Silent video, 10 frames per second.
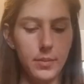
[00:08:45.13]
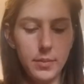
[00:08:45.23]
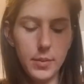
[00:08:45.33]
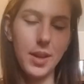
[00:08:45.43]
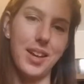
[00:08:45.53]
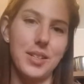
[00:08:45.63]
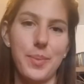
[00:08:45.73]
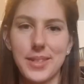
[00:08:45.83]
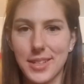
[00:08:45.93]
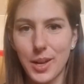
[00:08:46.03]
it
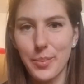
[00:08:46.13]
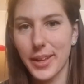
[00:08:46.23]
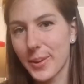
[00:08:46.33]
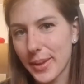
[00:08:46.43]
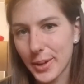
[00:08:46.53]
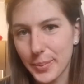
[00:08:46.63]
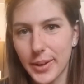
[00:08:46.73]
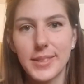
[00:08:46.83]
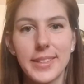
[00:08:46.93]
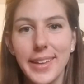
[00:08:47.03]
depends on how big you make your
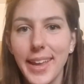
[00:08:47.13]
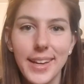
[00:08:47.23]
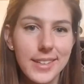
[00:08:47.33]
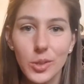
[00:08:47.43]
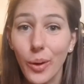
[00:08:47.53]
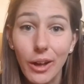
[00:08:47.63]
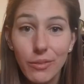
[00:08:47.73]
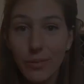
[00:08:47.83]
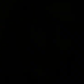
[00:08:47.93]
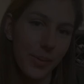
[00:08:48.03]
balls, 8 to
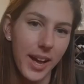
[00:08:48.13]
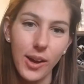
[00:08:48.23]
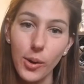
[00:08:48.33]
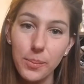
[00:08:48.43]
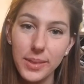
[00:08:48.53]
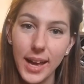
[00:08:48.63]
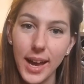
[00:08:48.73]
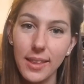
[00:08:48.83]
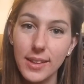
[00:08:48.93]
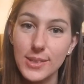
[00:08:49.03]
12. I hope
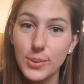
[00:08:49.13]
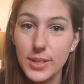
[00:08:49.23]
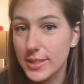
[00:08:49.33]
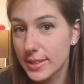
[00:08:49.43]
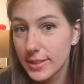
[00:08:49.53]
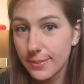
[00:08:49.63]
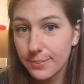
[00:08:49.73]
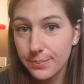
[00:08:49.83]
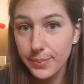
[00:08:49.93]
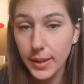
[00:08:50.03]
that this was
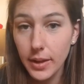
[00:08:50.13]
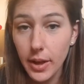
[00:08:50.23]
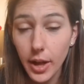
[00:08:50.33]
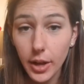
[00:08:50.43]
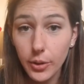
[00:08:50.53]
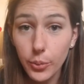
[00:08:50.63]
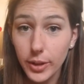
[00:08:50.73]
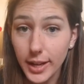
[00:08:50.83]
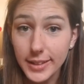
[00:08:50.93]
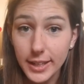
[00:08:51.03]
a cool
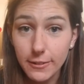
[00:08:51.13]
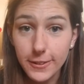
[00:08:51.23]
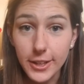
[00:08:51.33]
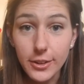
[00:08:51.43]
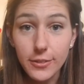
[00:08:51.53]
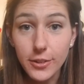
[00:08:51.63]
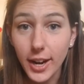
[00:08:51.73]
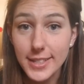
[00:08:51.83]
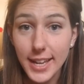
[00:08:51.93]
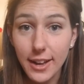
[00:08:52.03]
idea for you. If you
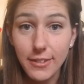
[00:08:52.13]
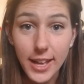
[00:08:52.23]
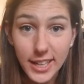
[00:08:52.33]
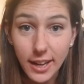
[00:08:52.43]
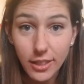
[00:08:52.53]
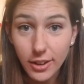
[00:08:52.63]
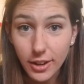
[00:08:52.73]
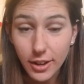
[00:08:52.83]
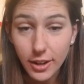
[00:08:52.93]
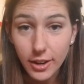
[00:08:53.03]
guys have any
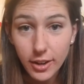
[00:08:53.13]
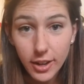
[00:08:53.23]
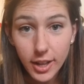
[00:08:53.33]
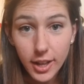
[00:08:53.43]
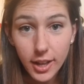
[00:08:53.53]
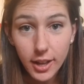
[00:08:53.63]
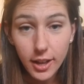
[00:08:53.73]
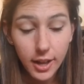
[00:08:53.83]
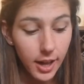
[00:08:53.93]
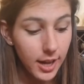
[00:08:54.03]
other
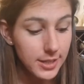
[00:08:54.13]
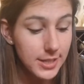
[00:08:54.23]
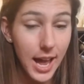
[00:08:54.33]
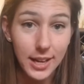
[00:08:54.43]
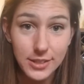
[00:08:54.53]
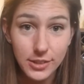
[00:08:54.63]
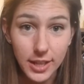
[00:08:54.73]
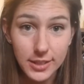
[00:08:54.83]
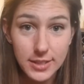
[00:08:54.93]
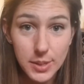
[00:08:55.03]
snacks you'd like
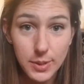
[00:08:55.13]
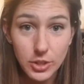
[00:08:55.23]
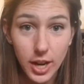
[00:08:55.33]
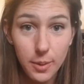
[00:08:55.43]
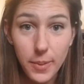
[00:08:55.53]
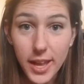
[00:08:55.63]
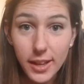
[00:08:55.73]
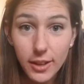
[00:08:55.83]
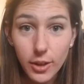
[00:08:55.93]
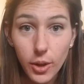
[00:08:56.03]
to see me try to
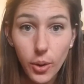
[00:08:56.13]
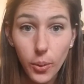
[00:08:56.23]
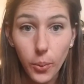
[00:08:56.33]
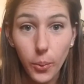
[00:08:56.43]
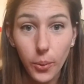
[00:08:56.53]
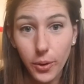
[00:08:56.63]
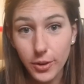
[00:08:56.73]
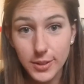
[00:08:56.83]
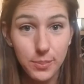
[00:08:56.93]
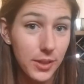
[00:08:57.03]
make, or
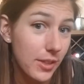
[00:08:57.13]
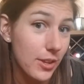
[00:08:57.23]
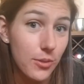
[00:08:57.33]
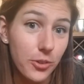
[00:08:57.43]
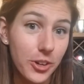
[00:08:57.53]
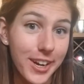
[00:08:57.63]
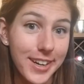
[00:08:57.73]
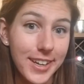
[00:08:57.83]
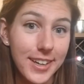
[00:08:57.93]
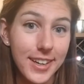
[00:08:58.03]
something that you've
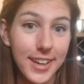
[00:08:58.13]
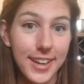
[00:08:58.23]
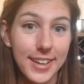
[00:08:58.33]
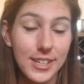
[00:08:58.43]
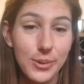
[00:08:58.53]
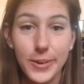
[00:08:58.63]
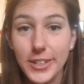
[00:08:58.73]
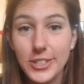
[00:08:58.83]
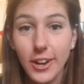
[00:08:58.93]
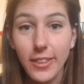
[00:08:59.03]
created and you want to
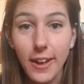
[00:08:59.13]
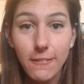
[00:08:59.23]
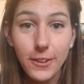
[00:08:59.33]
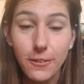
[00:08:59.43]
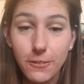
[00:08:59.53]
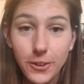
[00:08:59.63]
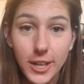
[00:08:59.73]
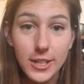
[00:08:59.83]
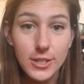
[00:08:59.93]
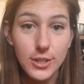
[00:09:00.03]
share that, feel
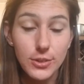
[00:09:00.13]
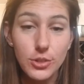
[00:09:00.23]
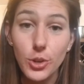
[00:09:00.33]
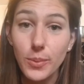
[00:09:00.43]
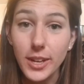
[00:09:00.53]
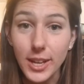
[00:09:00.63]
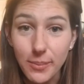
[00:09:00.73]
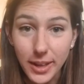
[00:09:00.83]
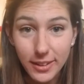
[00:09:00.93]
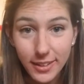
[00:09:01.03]
free to shoot me an email,